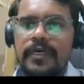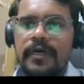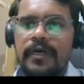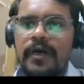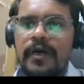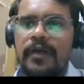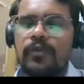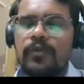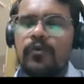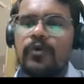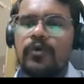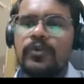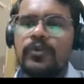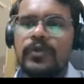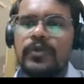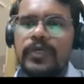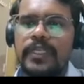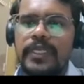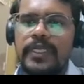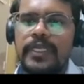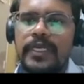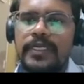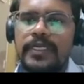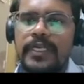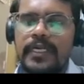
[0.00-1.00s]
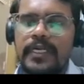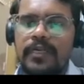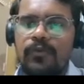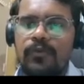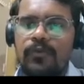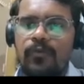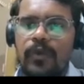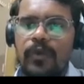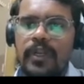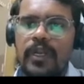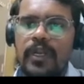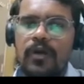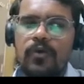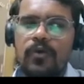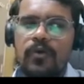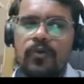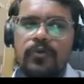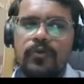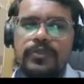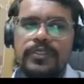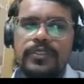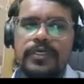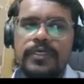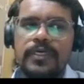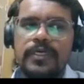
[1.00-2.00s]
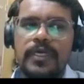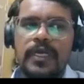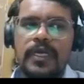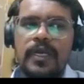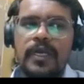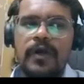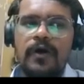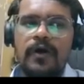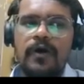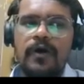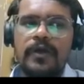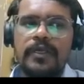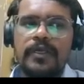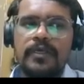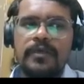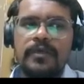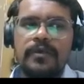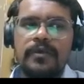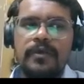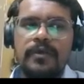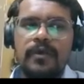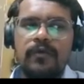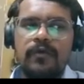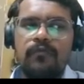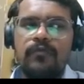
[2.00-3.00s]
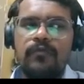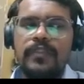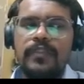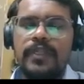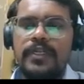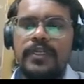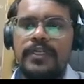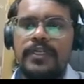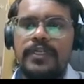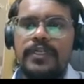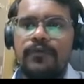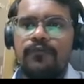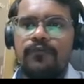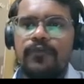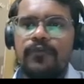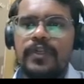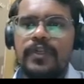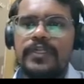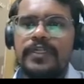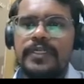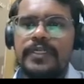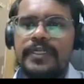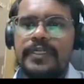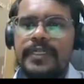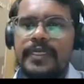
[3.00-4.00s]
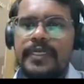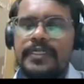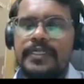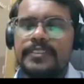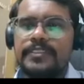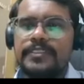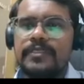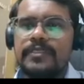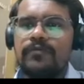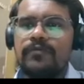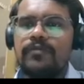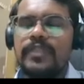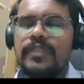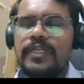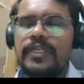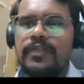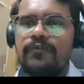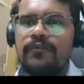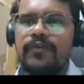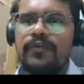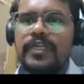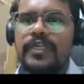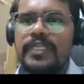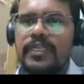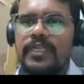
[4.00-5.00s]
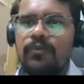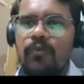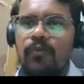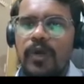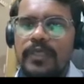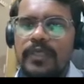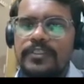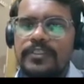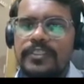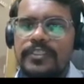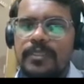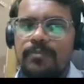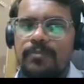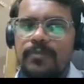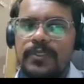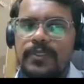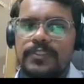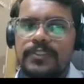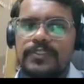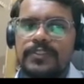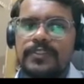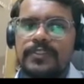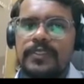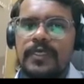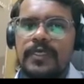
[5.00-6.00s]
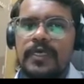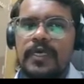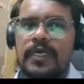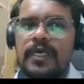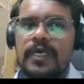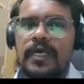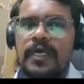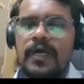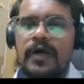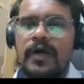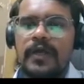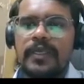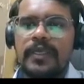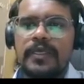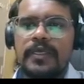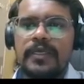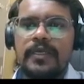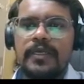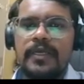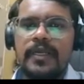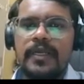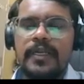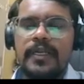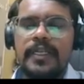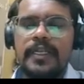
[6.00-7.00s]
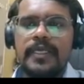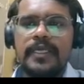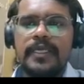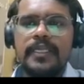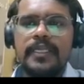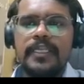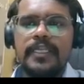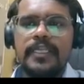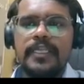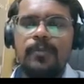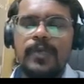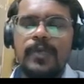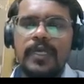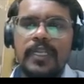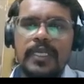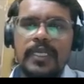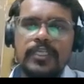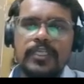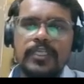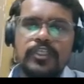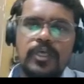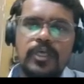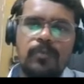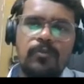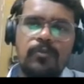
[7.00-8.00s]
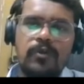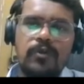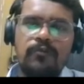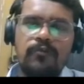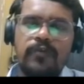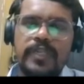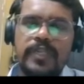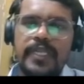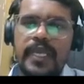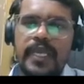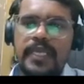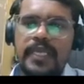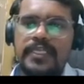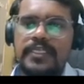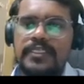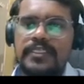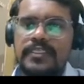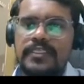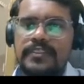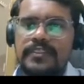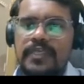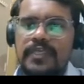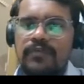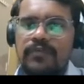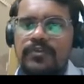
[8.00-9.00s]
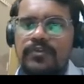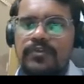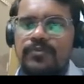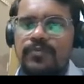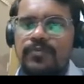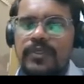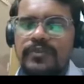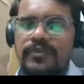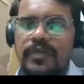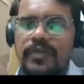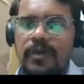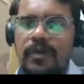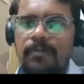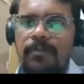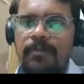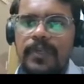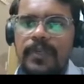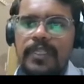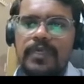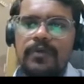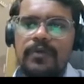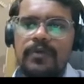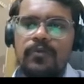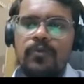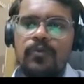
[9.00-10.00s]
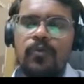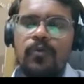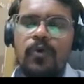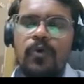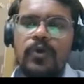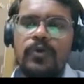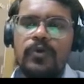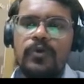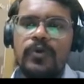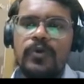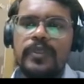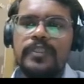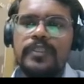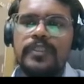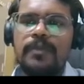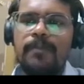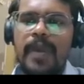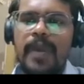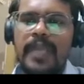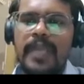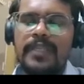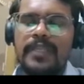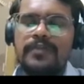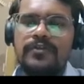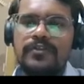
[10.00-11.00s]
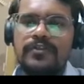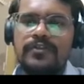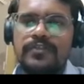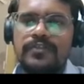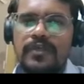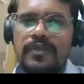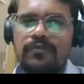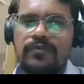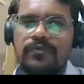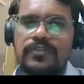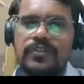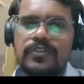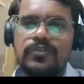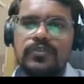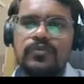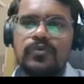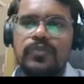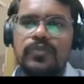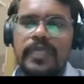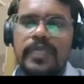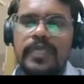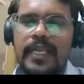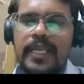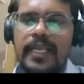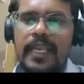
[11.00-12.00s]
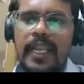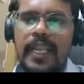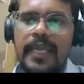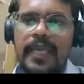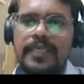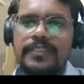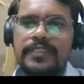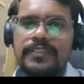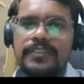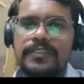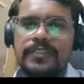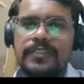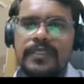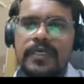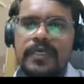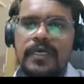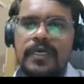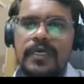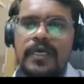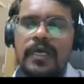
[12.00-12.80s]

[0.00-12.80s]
are going to create under one account. Okay, with the different dates, with the different invoice numbers. Okay, take a typical example of any IT service based company who are doing the managed services to their clients.